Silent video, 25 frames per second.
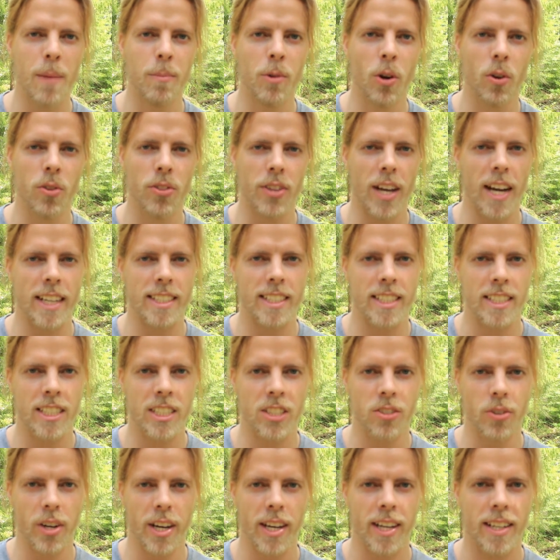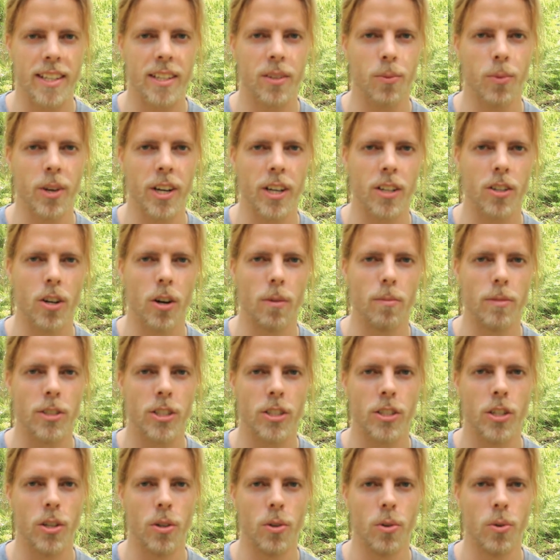I'm not as strict when it
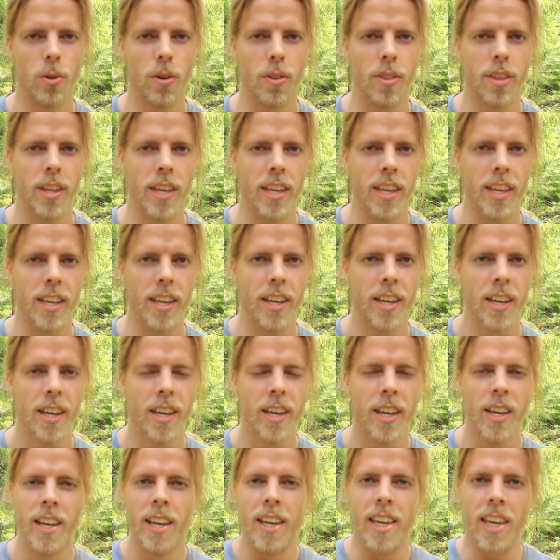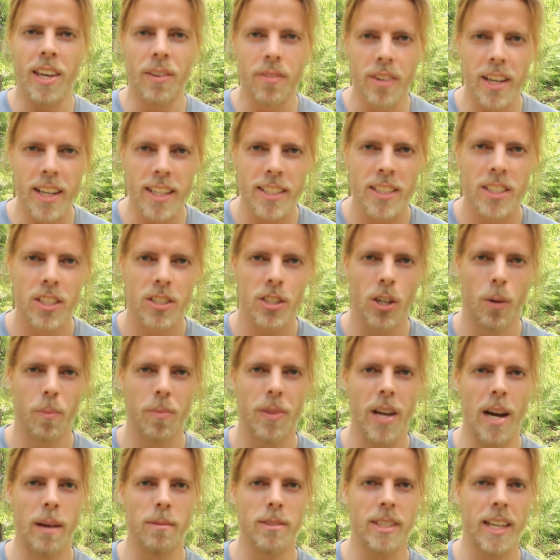comes to the evenings.
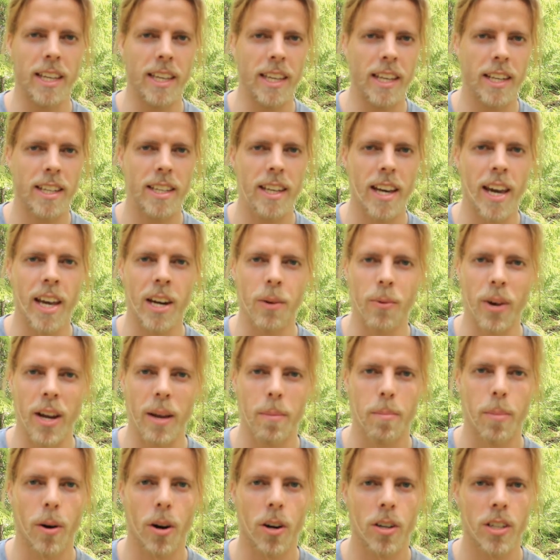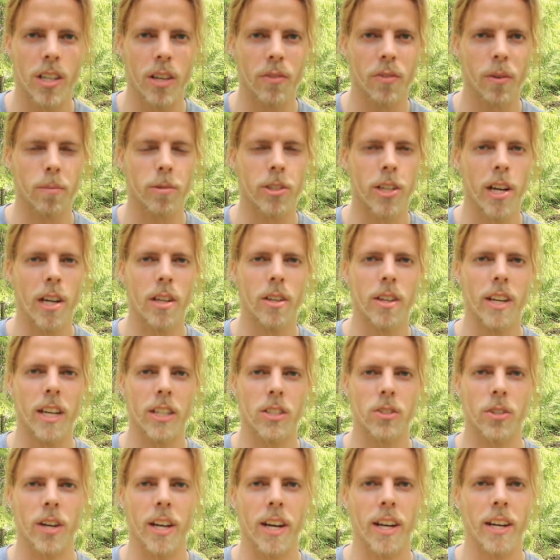Sometimes I eat anyway, but if I'm trying to
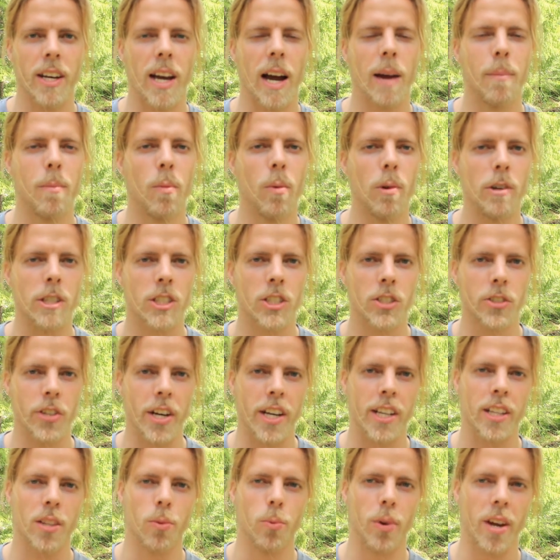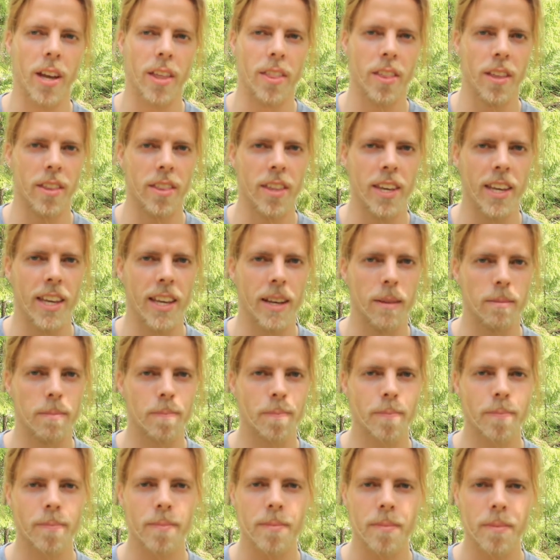get shredded, I'm more strict with the
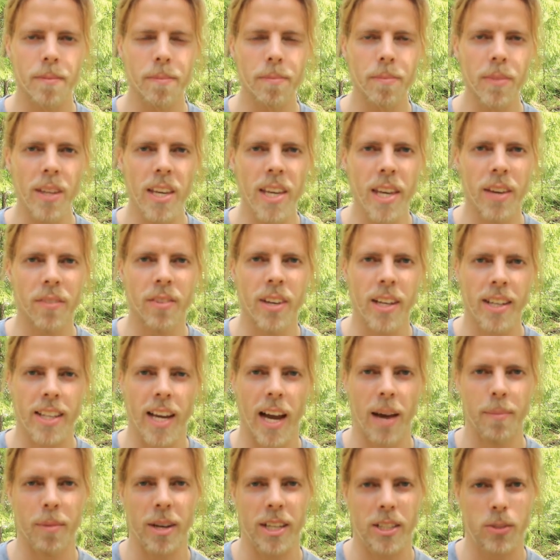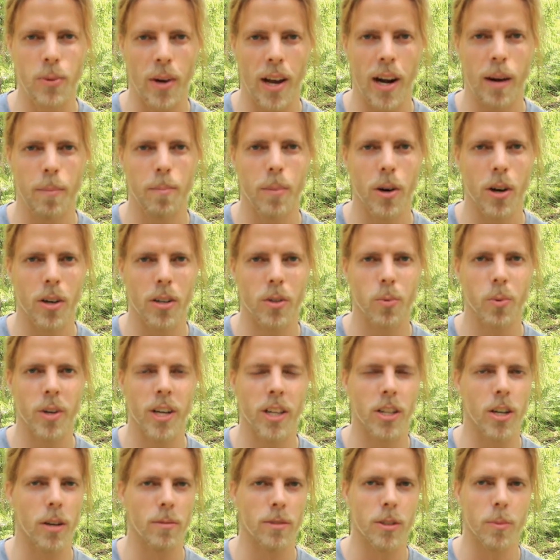evening timing as well. But when
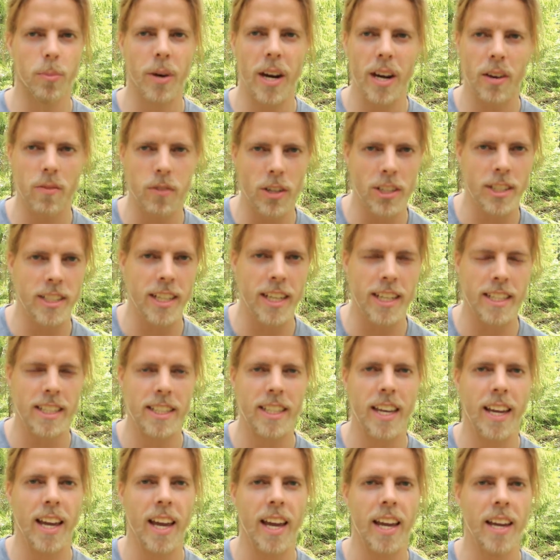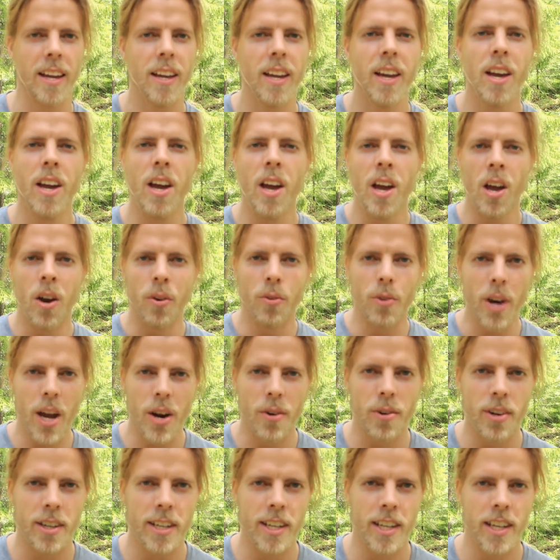it comes to breakfast, it's a
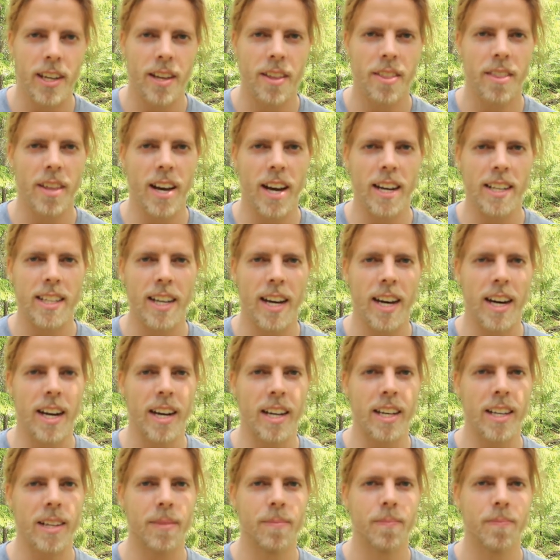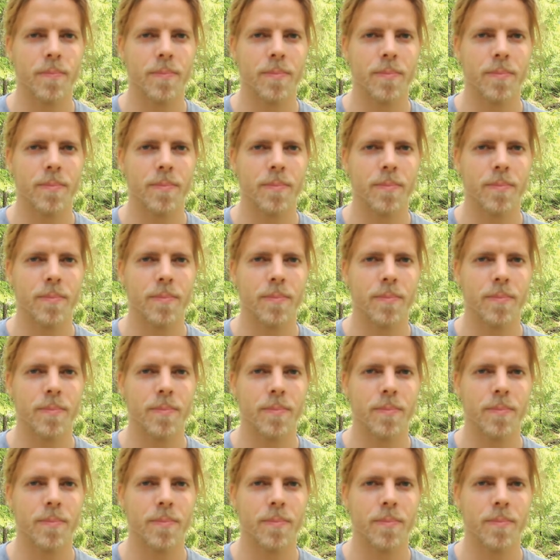rarity that I